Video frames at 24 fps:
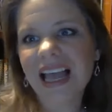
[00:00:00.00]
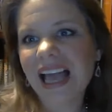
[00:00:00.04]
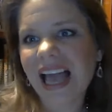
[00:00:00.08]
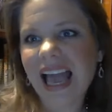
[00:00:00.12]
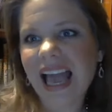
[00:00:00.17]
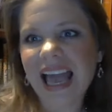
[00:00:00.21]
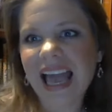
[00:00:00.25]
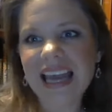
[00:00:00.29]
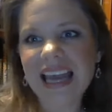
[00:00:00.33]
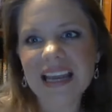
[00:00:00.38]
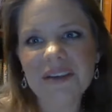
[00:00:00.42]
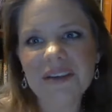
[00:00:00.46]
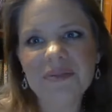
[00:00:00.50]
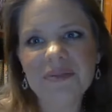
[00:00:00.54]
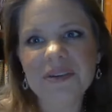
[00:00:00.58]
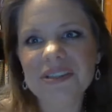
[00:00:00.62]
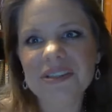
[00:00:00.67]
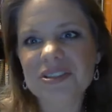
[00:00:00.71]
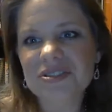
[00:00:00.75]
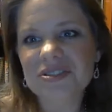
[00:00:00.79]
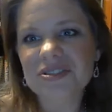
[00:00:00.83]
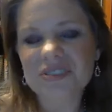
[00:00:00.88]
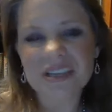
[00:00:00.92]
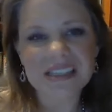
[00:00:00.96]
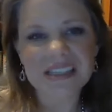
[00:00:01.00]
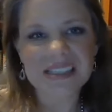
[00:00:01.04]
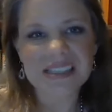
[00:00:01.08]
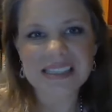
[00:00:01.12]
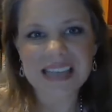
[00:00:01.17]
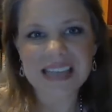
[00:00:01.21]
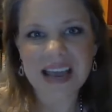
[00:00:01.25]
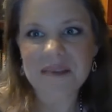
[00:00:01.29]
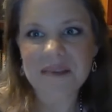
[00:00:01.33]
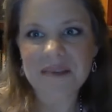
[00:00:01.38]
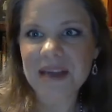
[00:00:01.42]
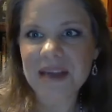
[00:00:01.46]
And it was just
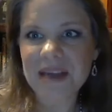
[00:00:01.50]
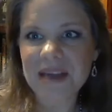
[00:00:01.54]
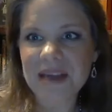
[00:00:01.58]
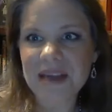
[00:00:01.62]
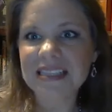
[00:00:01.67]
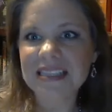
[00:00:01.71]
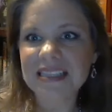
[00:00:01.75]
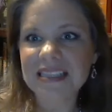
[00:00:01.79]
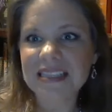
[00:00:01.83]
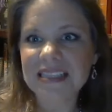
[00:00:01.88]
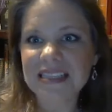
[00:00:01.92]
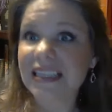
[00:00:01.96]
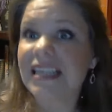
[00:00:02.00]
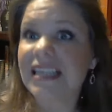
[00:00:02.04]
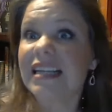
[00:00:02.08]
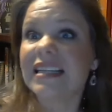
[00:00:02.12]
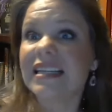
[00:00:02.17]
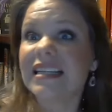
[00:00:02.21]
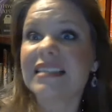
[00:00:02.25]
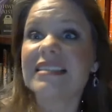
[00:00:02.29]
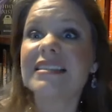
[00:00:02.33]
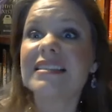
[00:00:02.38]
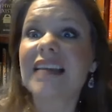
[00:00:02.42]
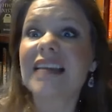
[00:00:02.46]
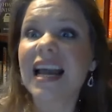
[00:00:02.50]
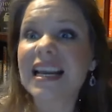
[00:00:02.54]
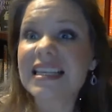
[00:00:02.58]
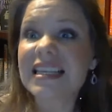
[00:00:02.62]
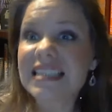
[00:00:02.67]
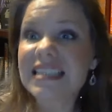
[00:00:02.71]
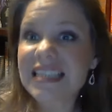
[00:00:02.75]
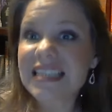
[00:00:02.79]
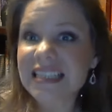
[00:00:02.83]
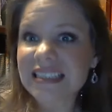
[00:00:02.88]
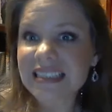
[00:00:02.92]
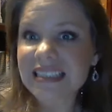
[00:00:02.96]
amazing.
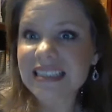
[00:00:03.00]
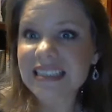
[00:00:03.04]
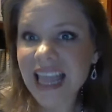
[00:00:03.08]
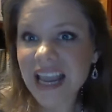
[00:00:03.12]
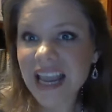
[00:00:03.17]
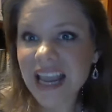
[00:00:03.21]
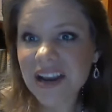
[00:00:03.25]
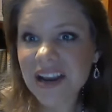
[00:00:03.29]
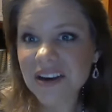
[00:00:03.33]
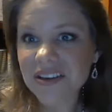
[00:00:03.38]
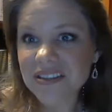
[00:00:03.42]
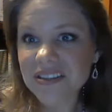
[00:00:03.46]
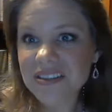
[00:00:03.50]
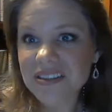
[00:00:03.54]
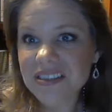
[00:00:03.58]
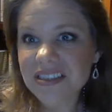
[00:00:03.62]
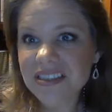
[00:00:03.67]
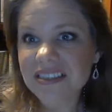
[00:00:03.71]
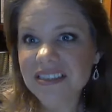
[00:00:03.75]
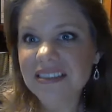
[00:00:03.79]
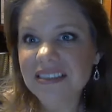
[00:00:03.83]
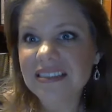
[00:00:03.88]
19 layers.